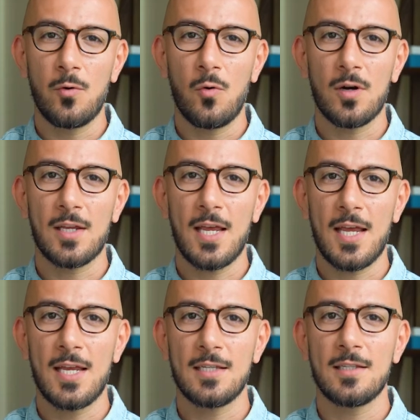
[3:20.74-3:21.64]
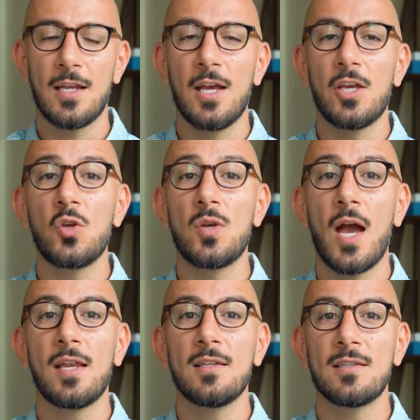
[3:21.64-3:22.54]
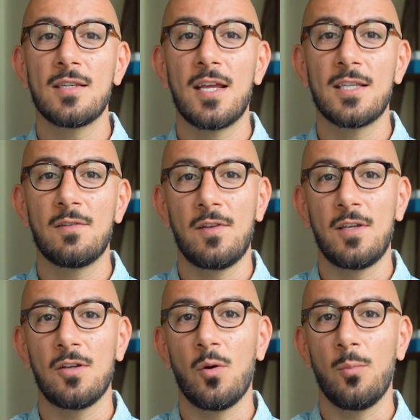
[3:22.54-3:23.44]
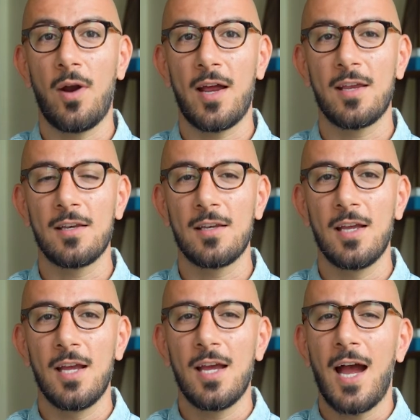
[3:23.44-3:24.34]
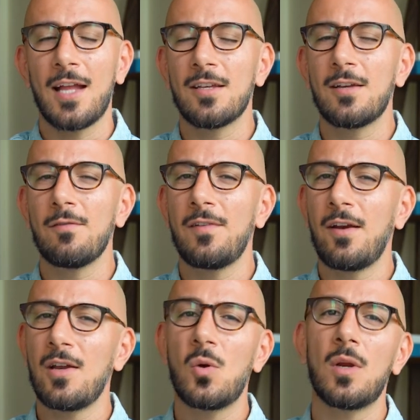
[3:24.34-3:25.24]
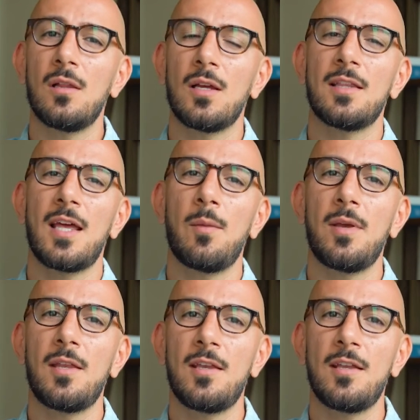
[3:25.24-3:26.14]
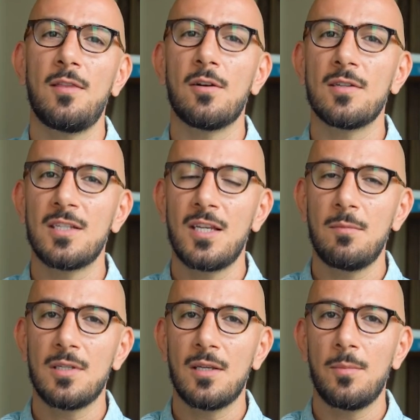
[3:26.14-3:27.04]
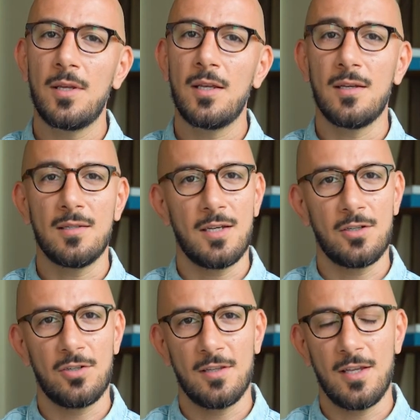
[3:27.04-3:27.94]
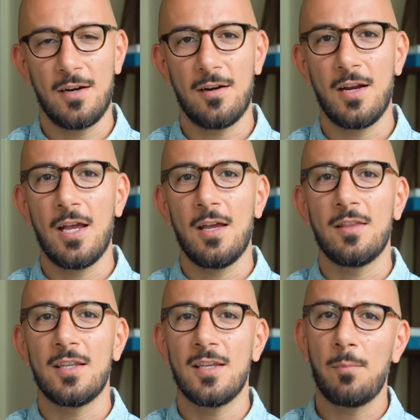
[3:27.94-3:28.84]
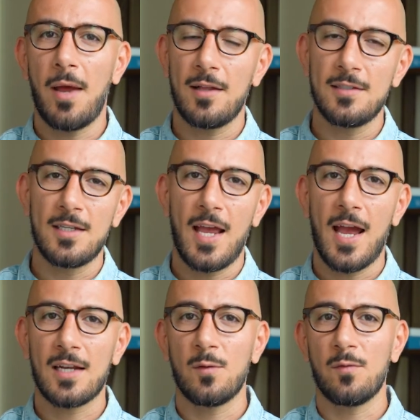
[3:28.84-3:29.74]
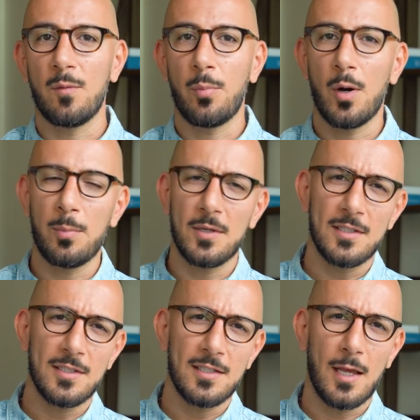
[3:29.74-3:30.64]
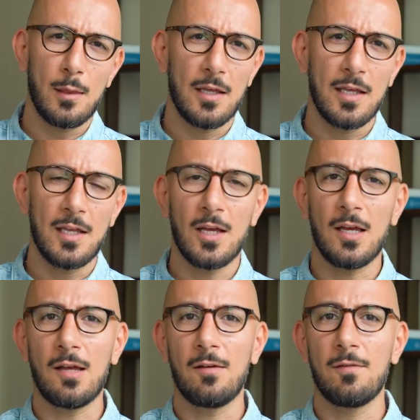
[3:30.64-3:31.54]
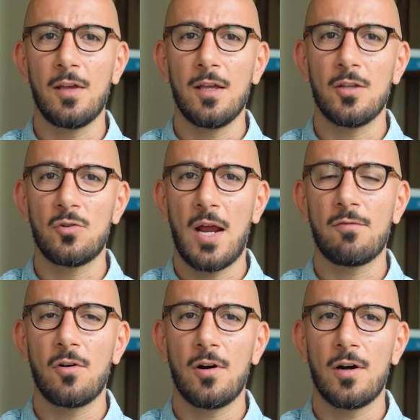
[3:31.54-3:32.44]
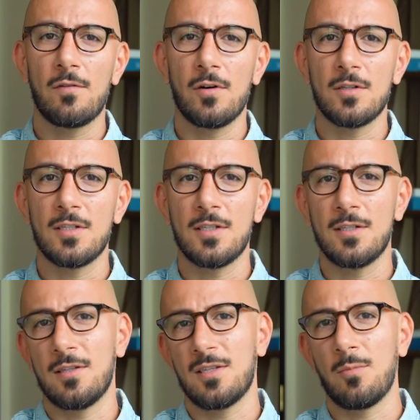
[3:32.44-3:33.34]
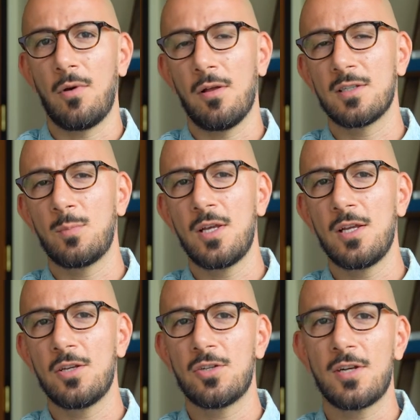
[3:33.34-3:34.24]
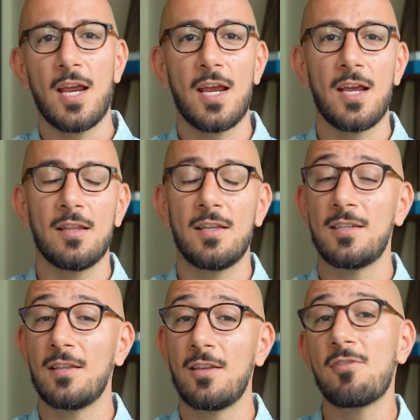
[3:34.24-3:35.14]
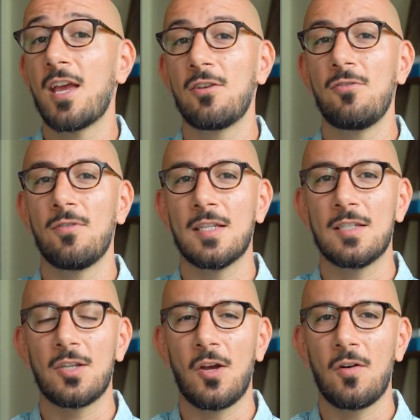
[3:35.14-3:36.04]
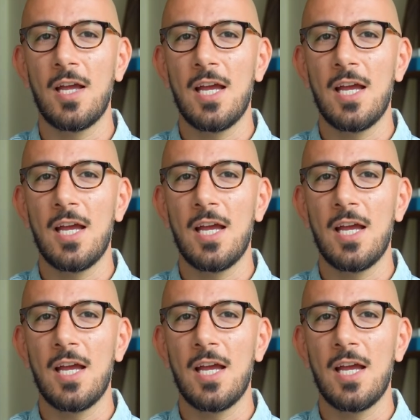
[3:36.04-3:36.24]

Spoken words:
Court case, United States v. O'Brien. I took a very quick look at that opinion. There seems to be a distinction there. They did a balancing act of the purpose, I think, of the draft card versus the symbolic speech, and they said that you can't do it. So